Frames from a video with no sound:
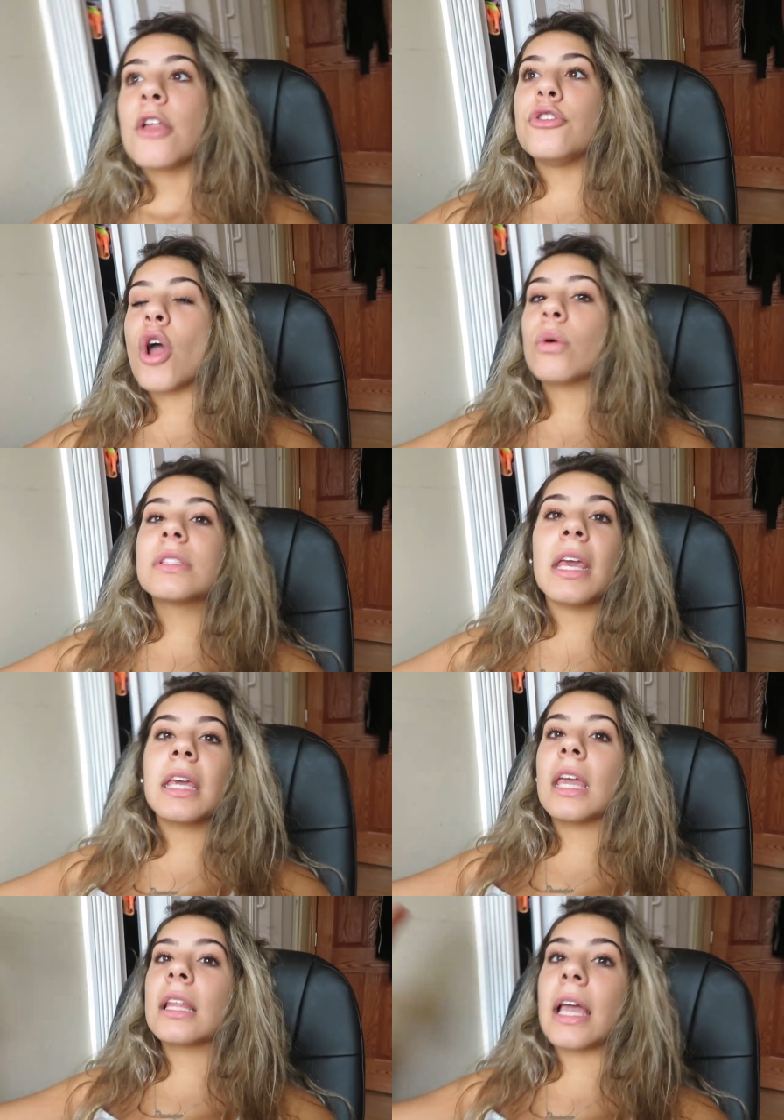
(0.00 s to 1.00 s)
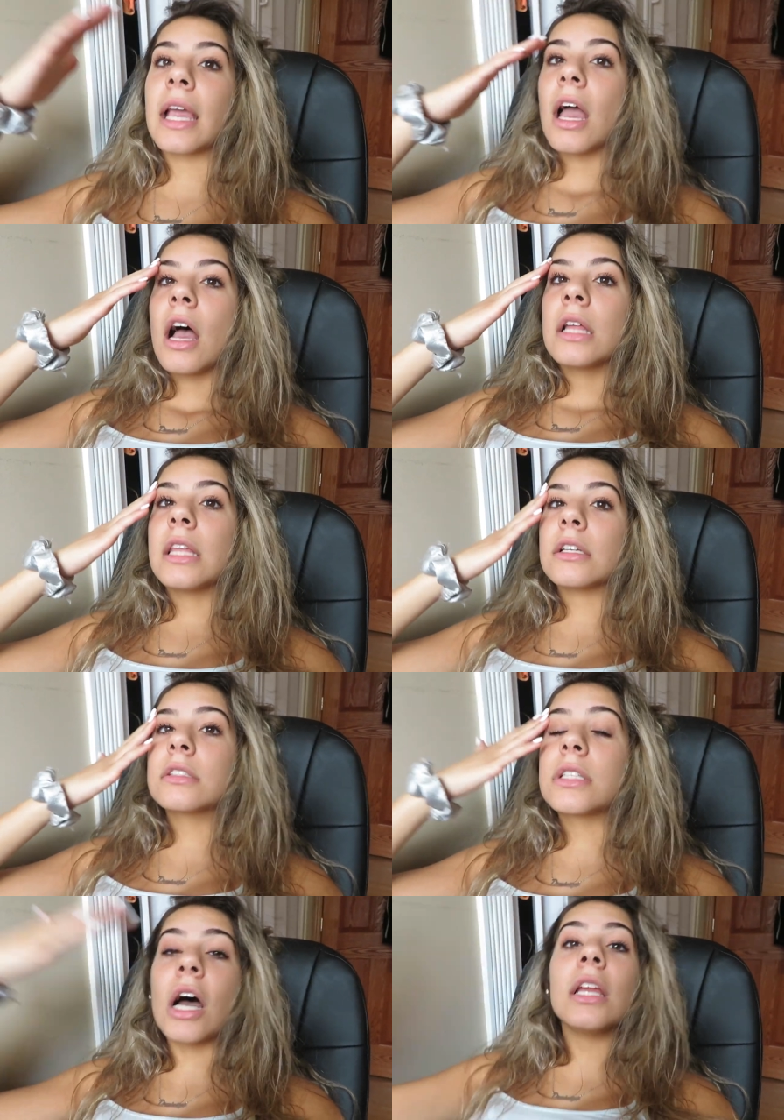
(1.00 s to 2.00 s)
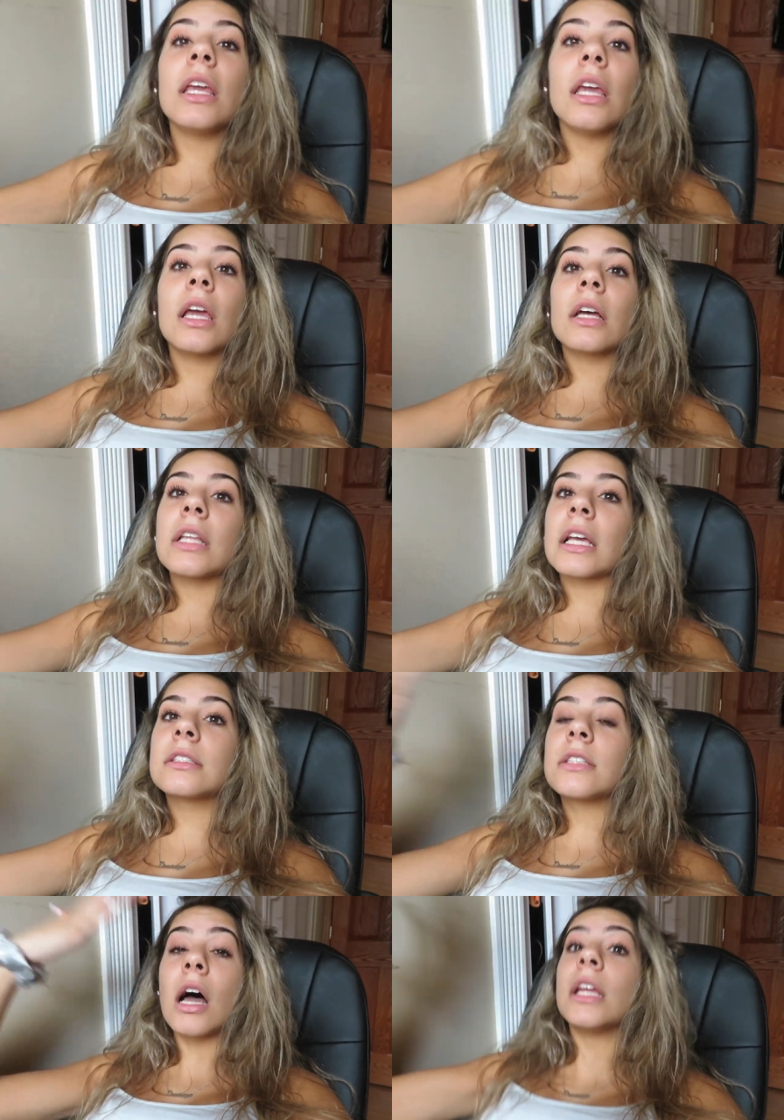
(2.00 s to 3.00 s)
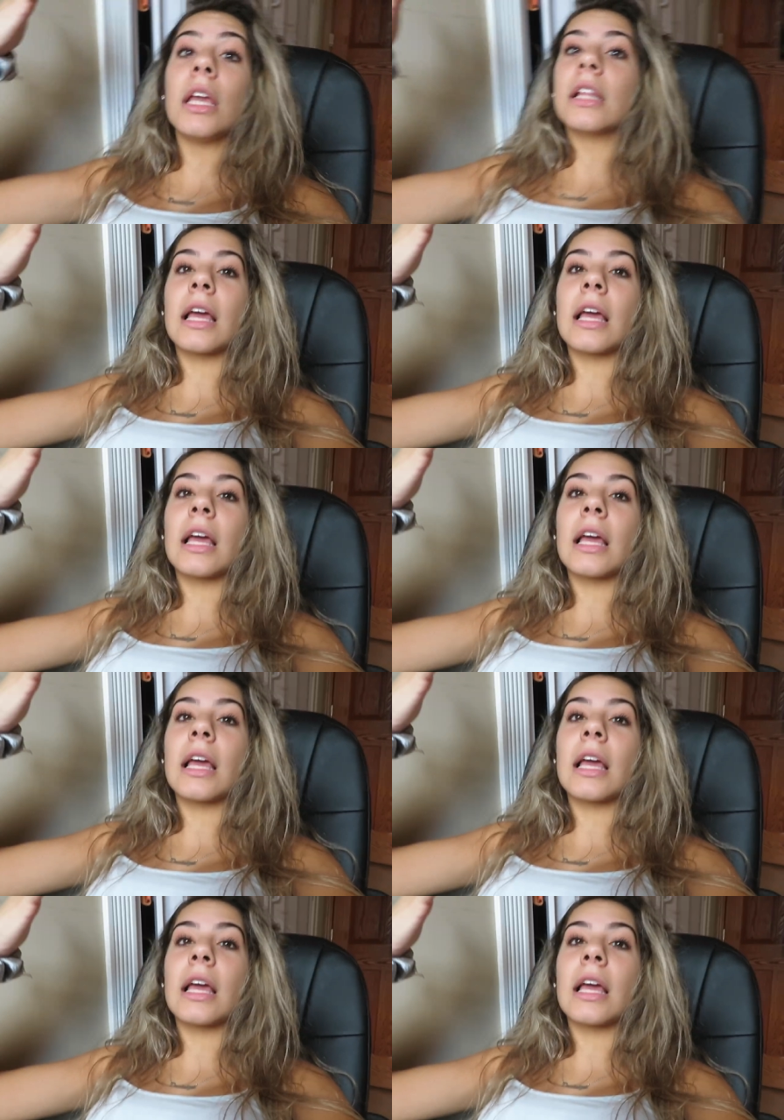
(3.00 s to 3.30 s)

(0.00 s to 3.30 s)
Note taking, like studying, like studying.